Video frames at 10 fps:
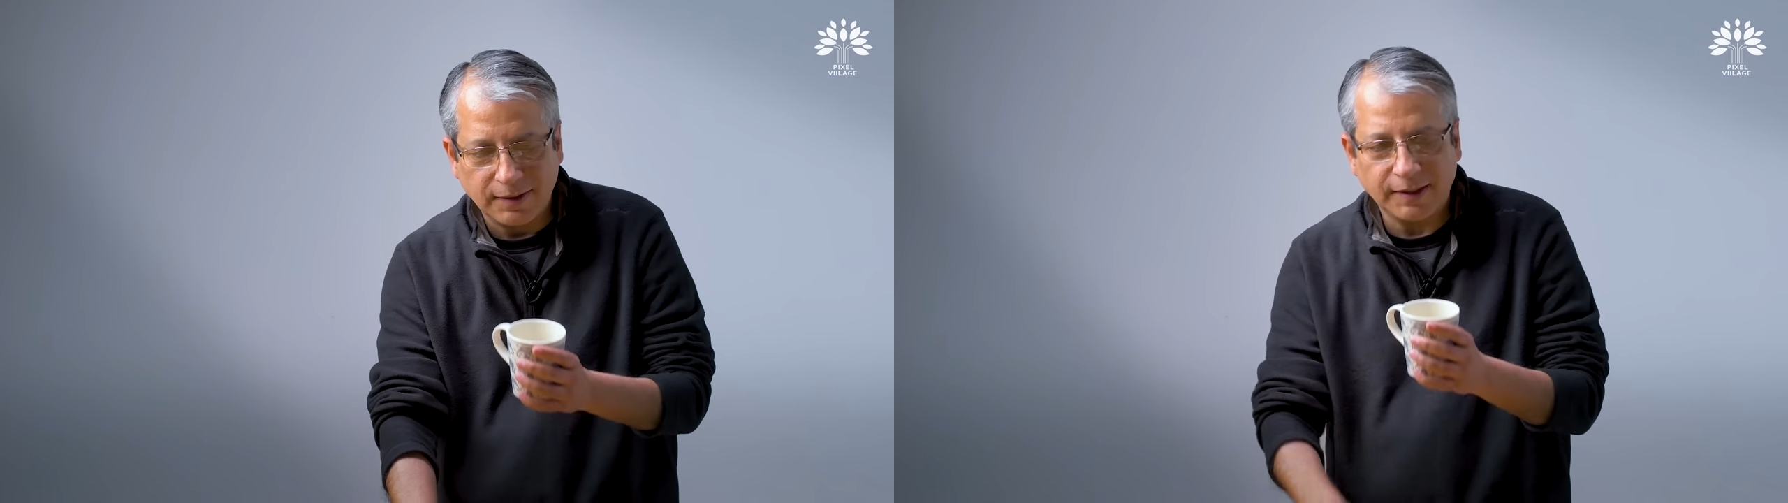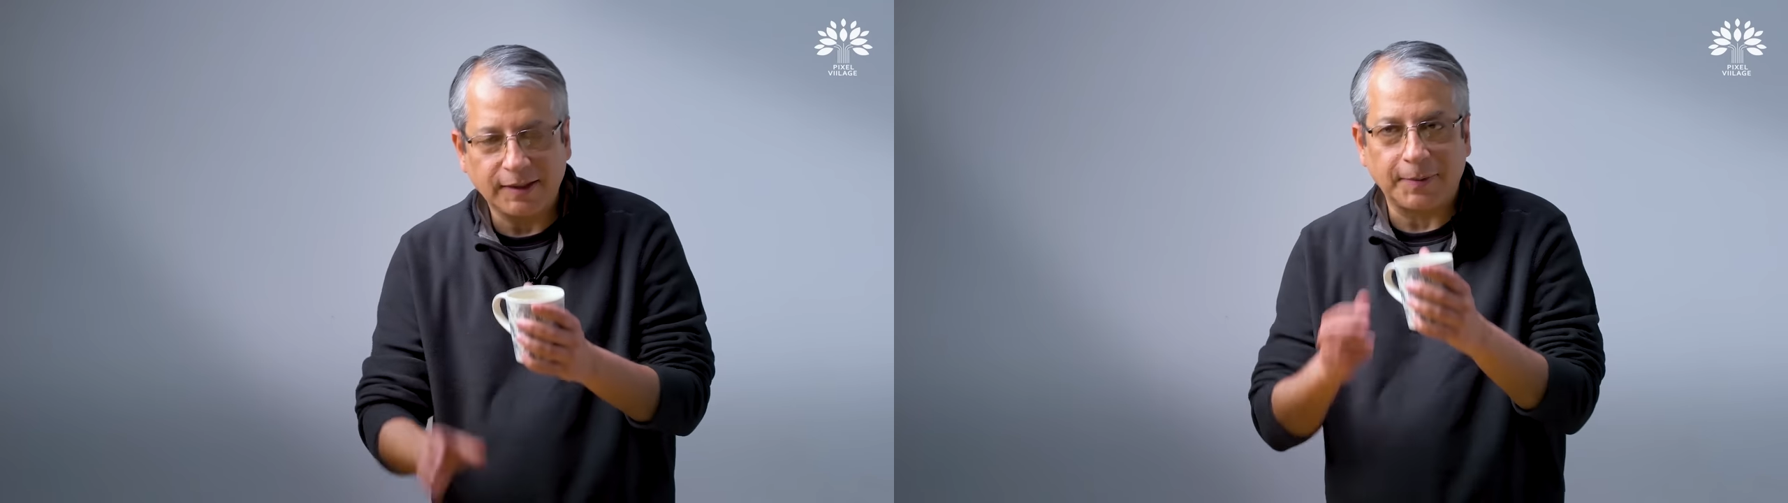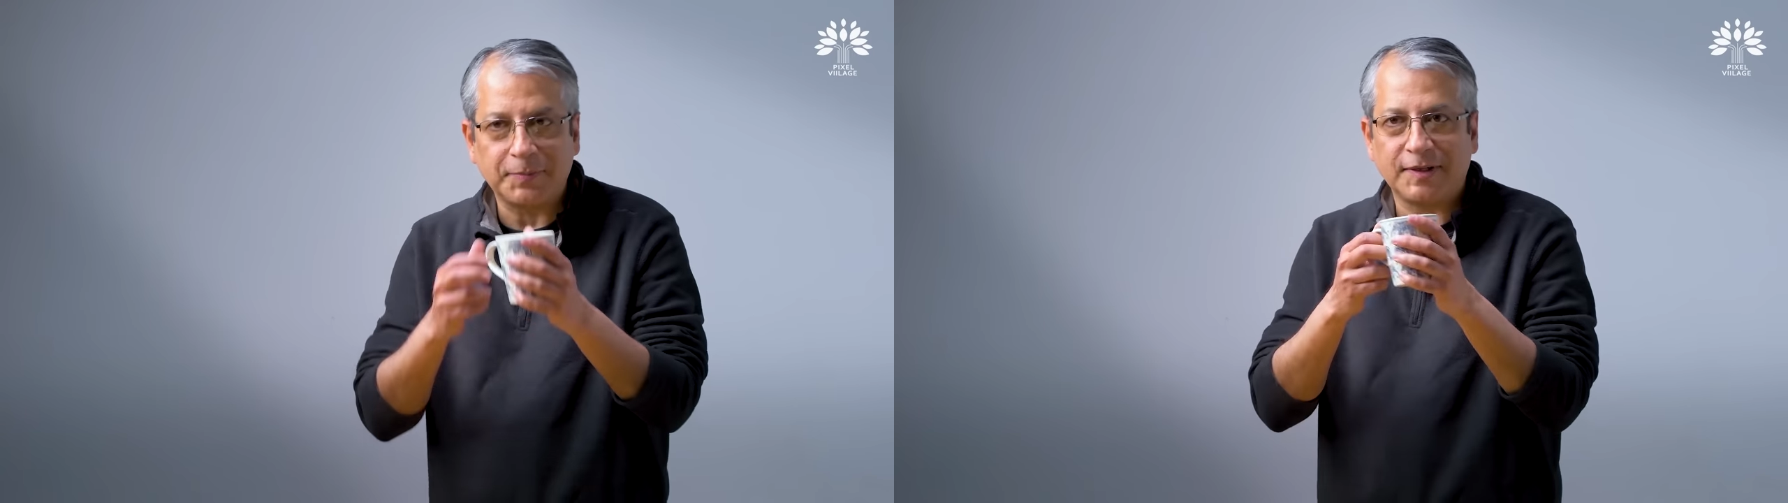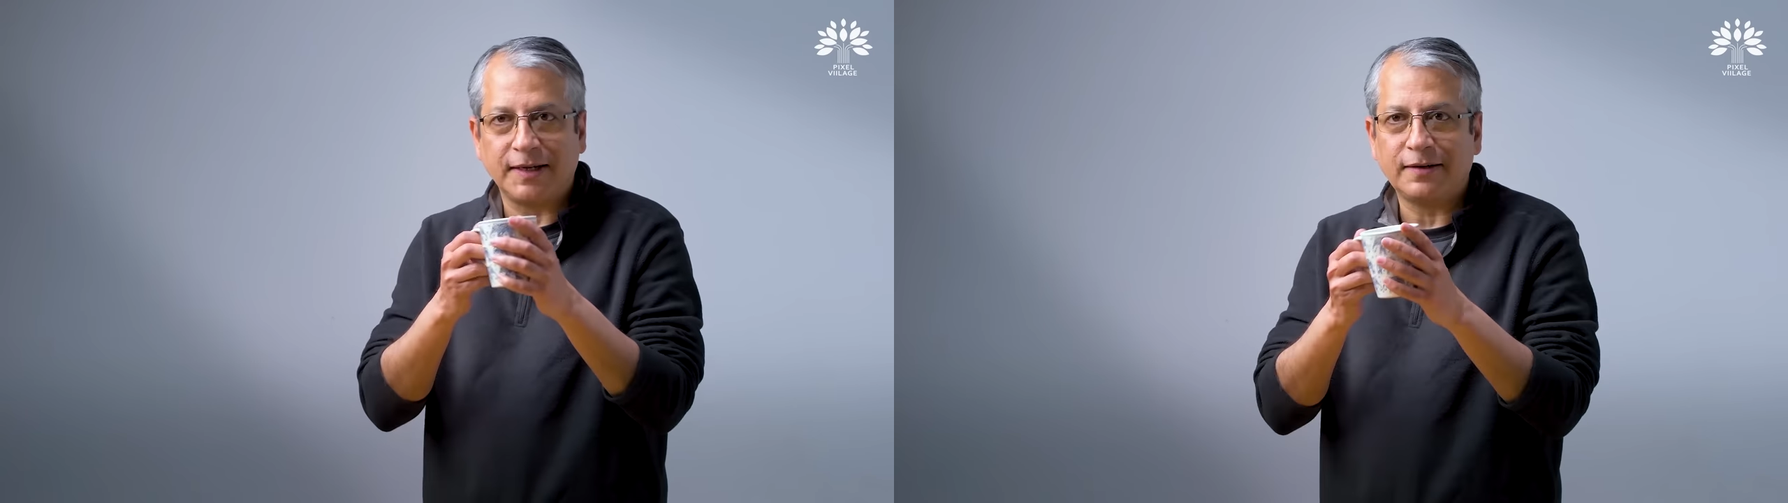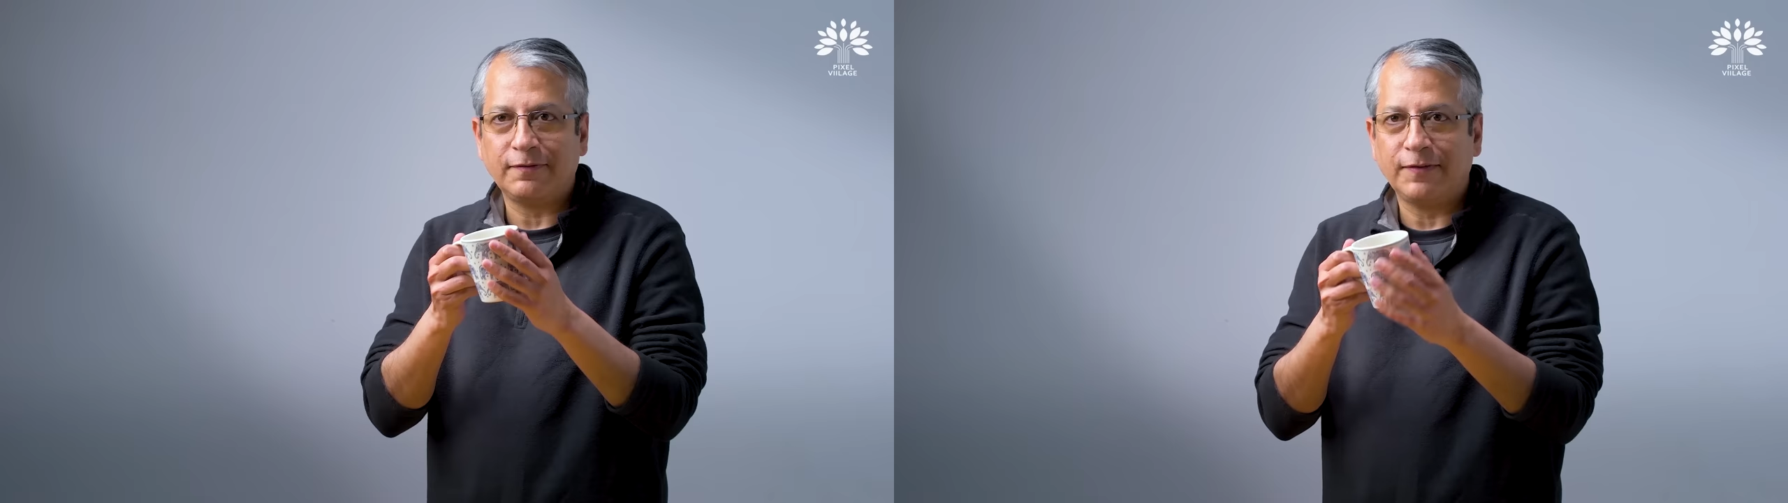three cups
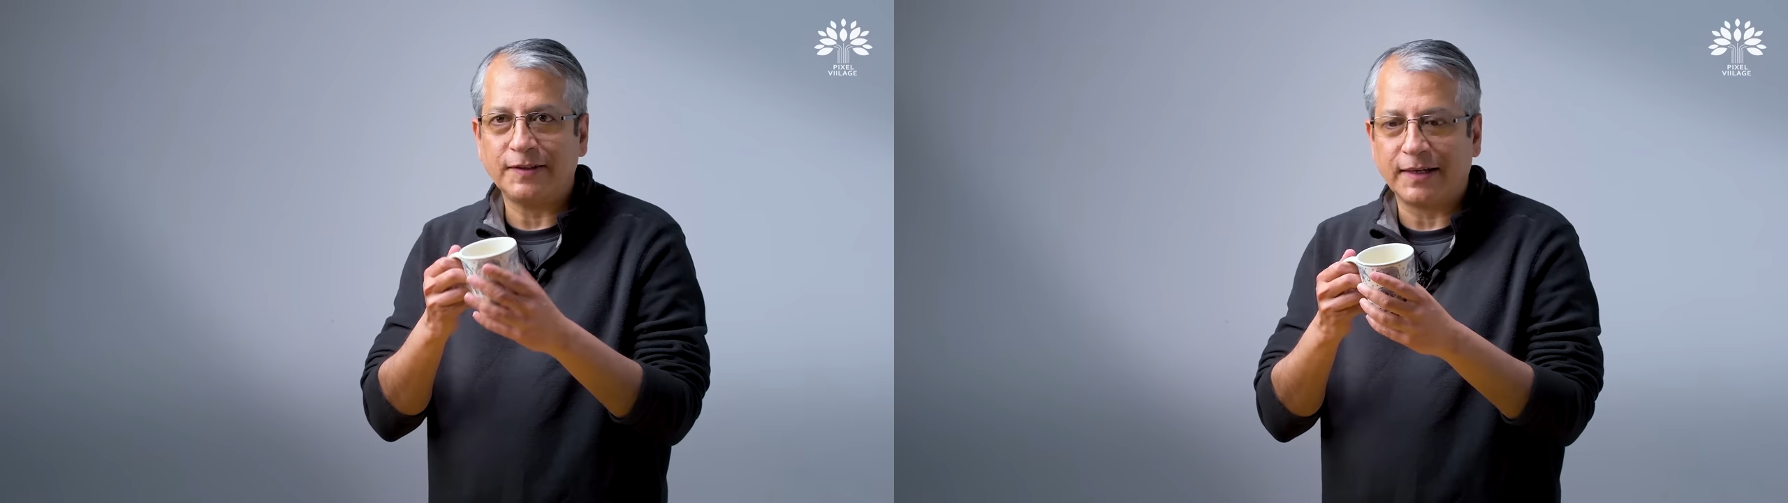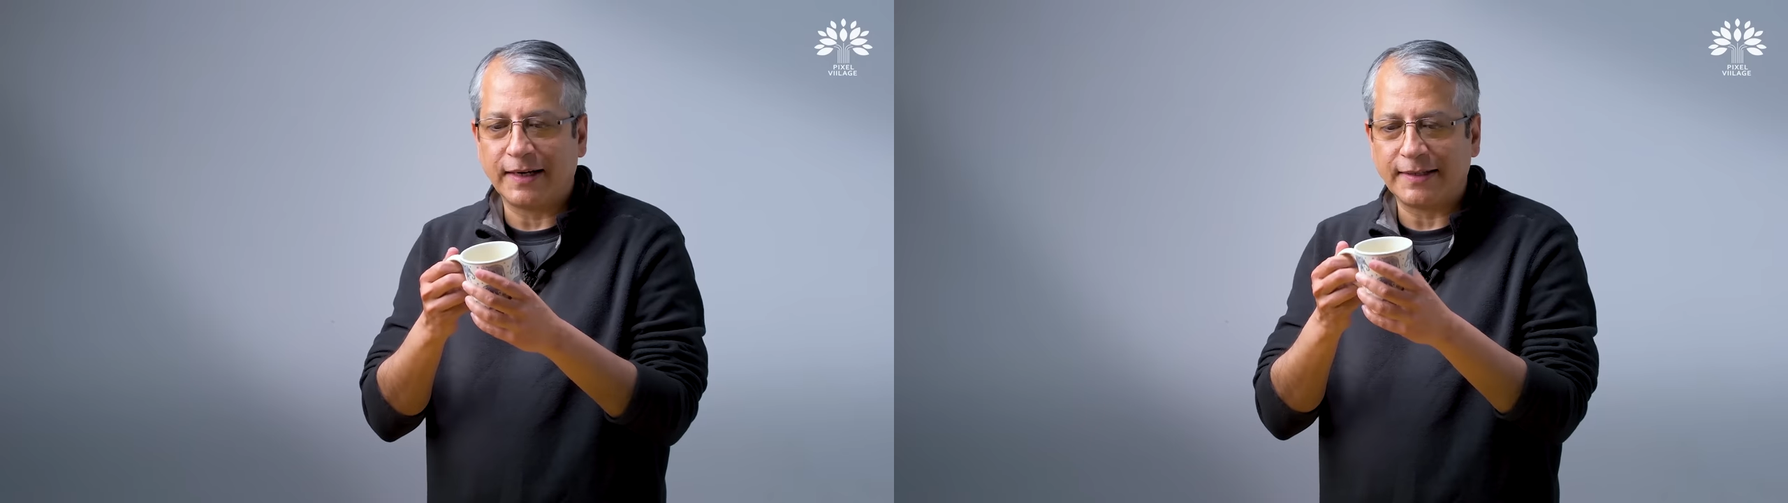here which are